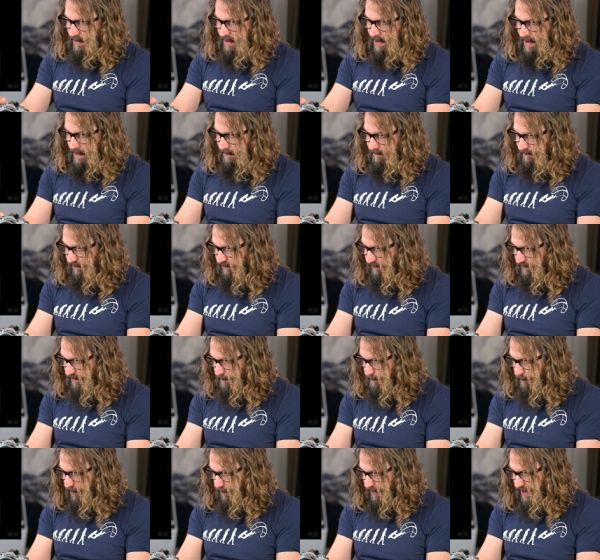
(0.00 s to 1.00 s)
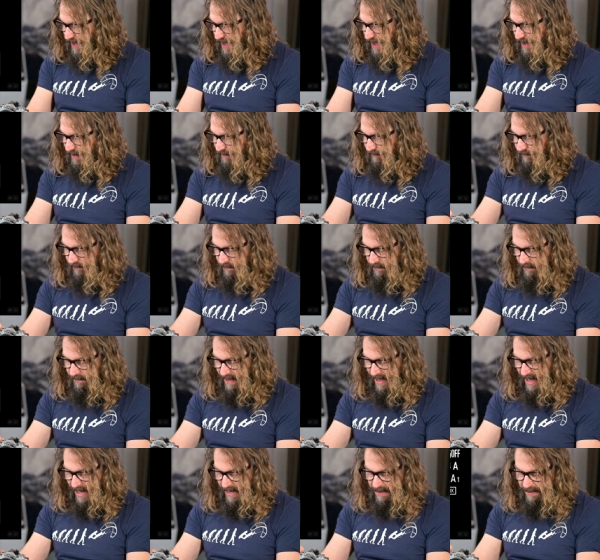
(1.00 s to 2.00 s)
Um, simple as
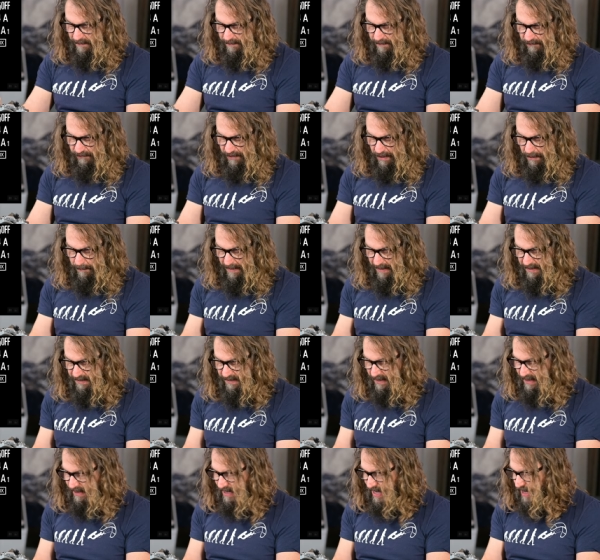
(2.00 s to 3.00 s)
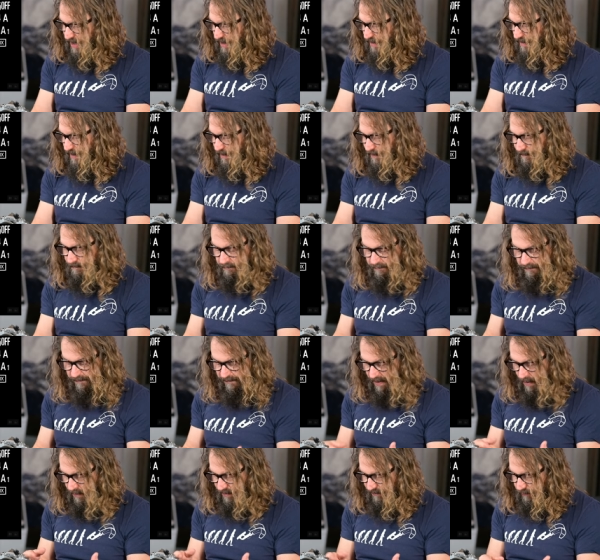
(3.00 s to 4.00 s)
that. Hit the shutter button to get out of there.
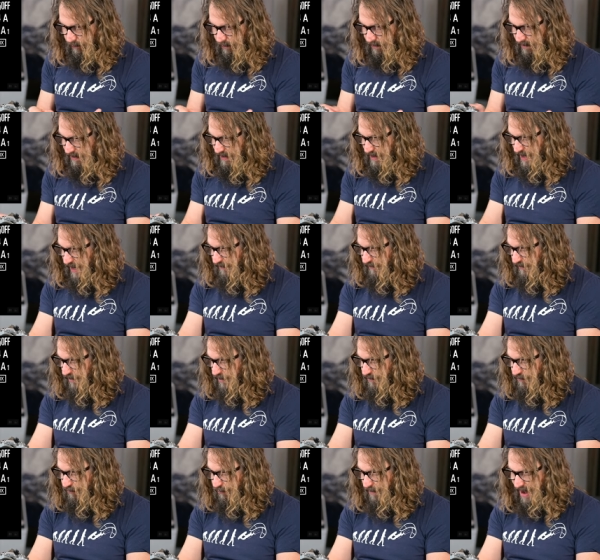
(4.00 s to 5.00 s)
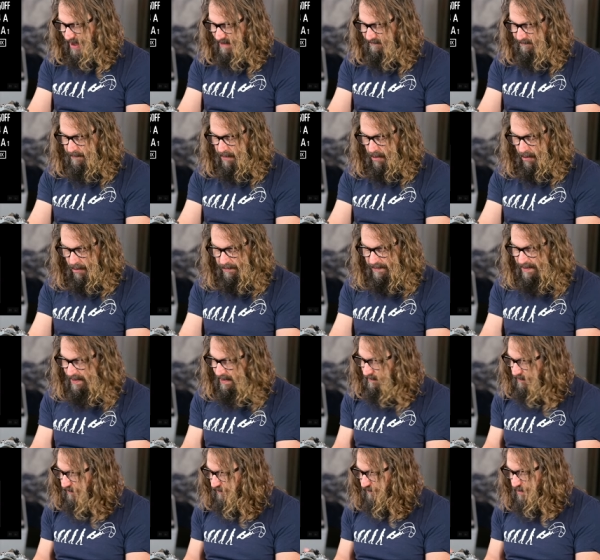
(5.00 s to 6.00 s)
So it's really nice. You know, drive mode.
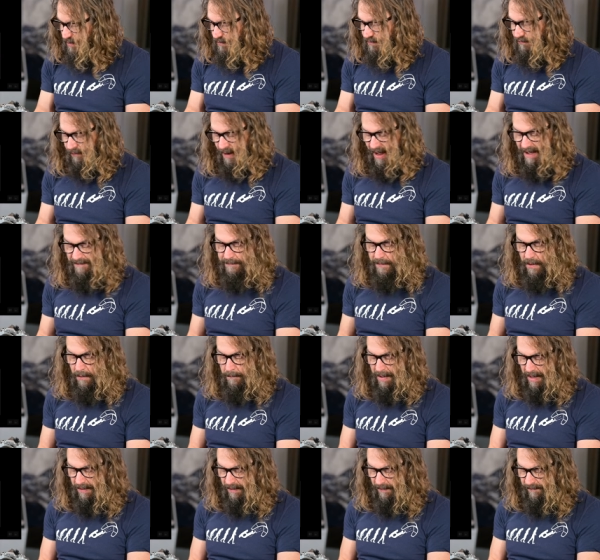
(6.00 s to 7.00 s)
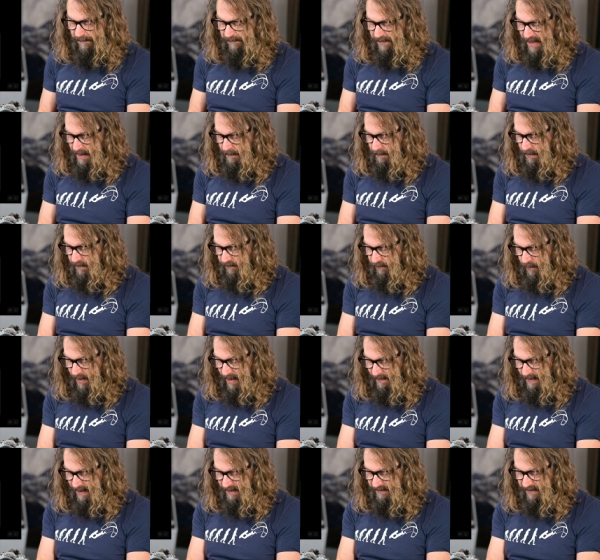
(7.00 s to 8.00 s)
There's no drive mode button on this camera, so
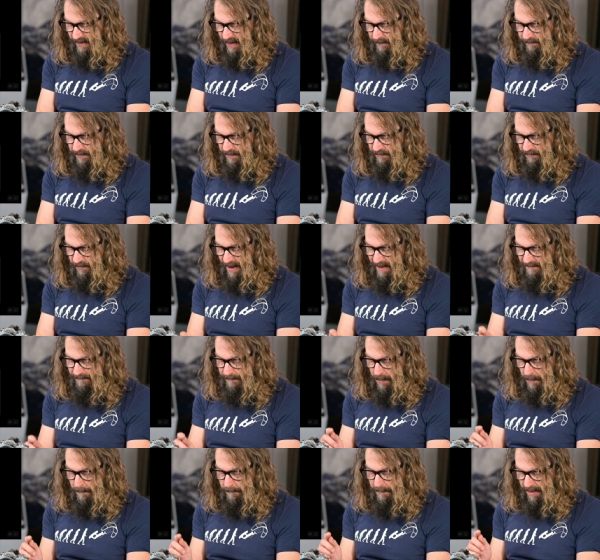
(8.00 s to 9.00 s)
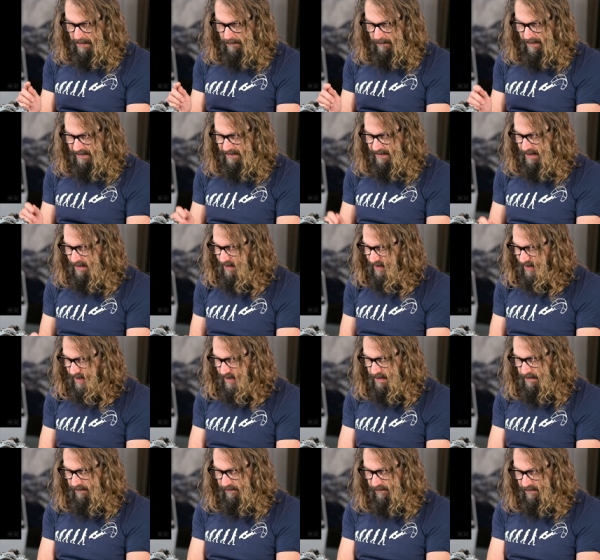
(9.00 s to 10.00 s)
I like to keep the drive mode button right there. I
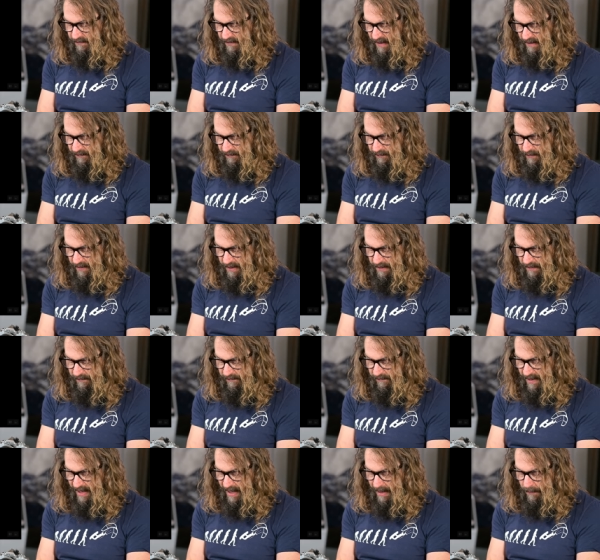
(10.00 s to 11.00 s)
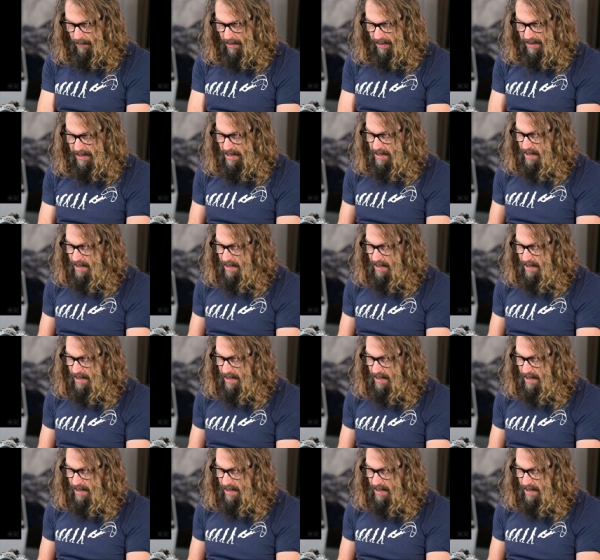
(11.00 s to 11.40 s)
can use the touch screen and say I want